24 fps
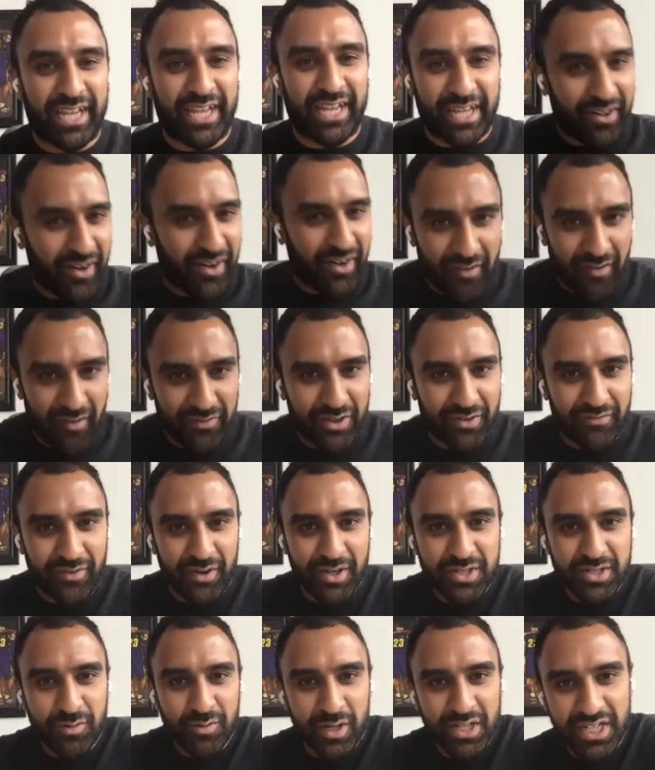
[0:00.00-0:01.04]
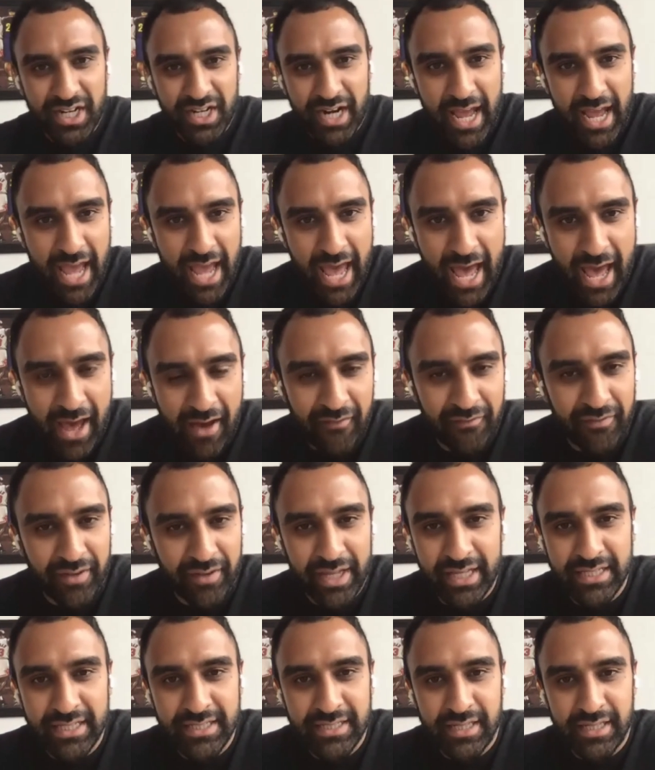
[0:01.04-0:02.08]
kick it off, the first question I have
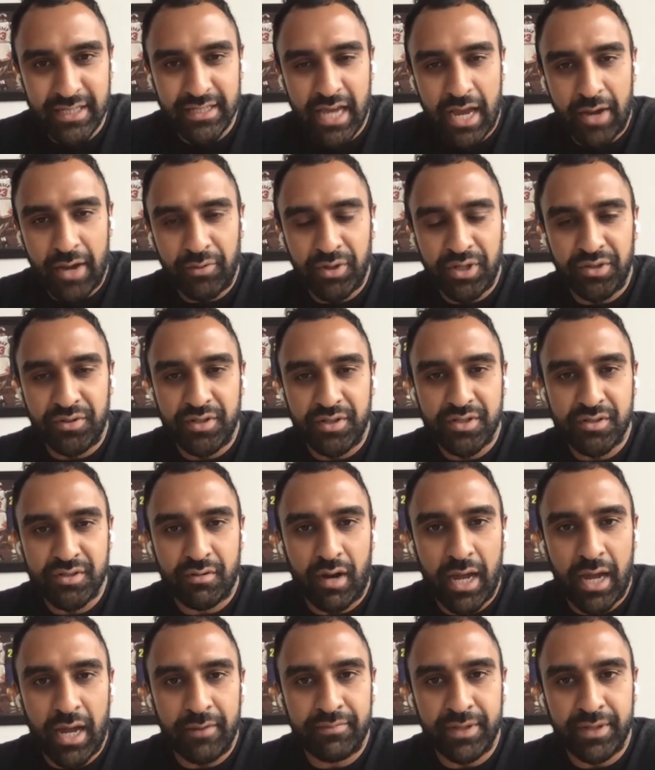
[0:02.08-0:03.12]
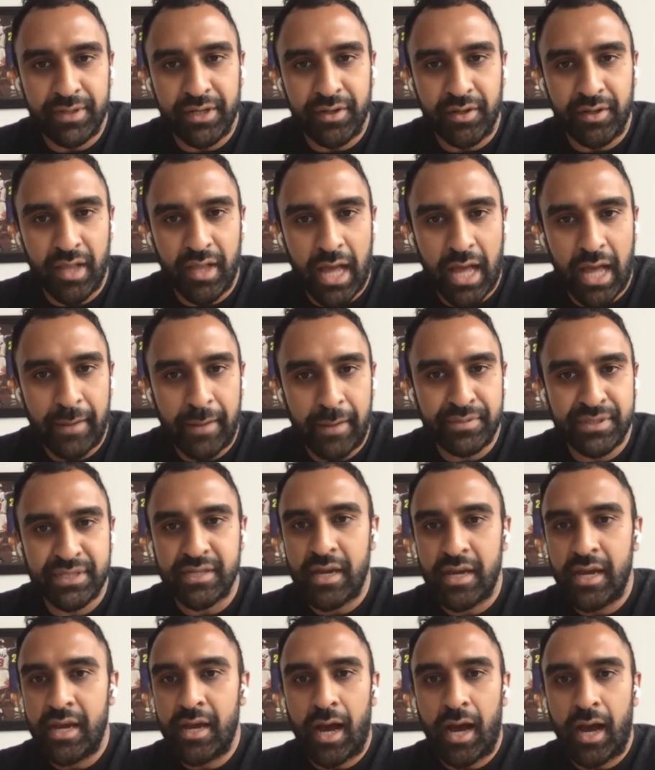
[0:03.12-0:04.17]
is how would you describe legal ops
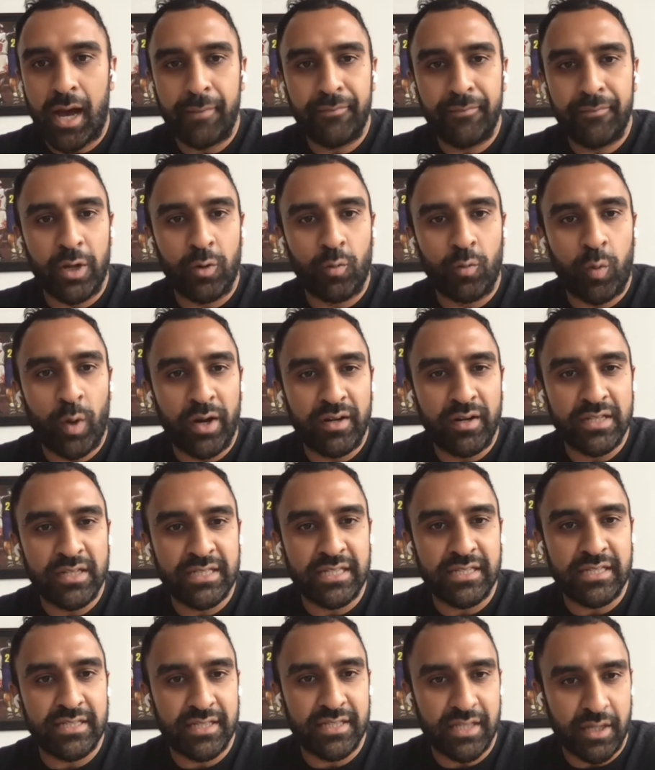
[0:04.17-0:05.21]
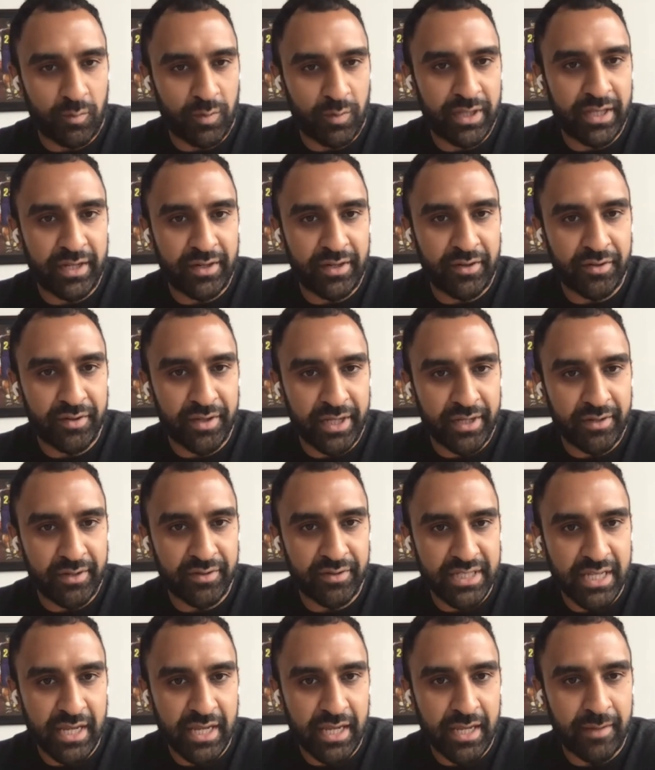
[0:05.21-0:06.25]
and where does it sit within your legal
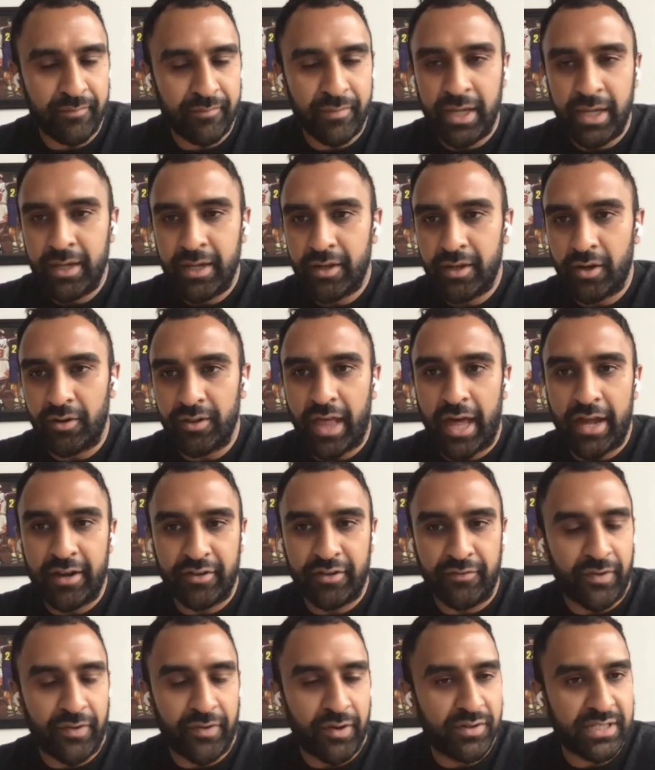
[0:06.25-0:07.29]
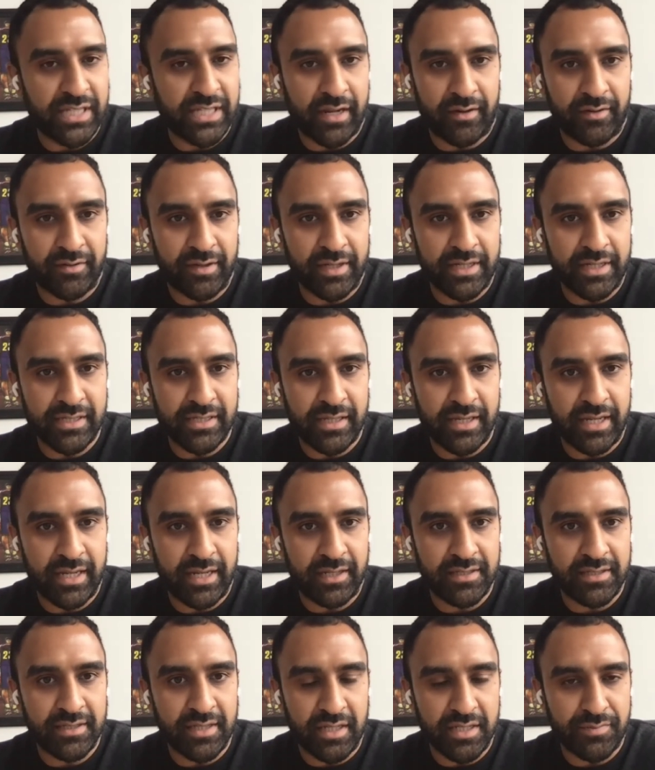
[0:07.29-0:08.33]
team? A lot of the folks that are
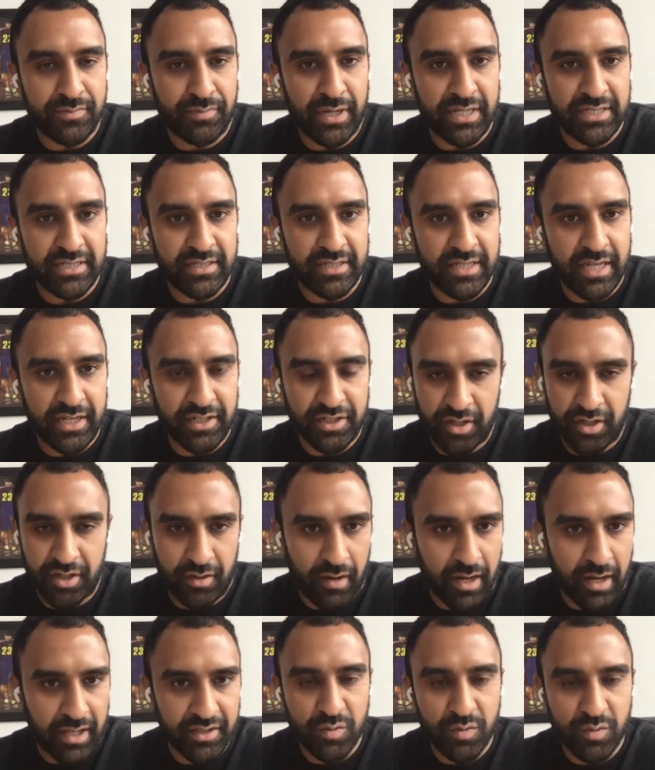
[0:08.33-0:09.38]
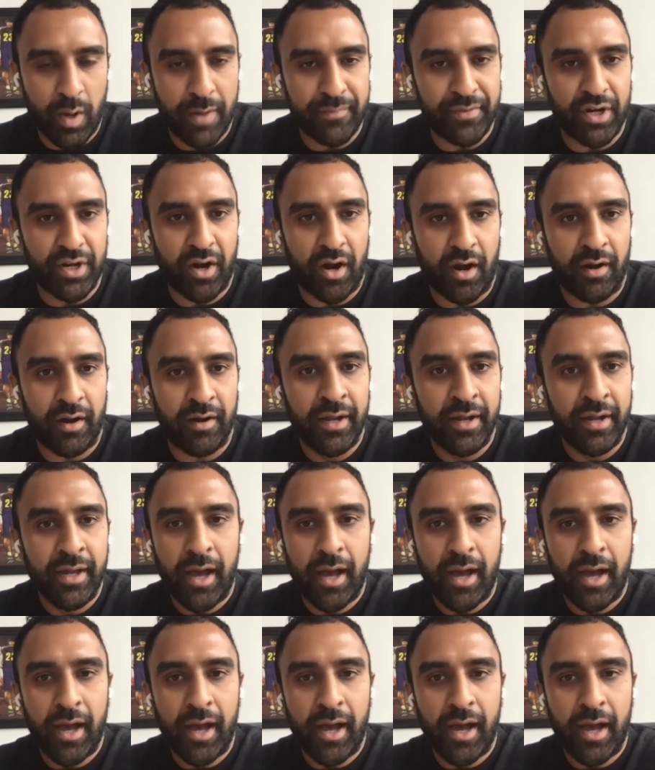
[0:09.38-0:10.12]
listening to this presentation or on this webinar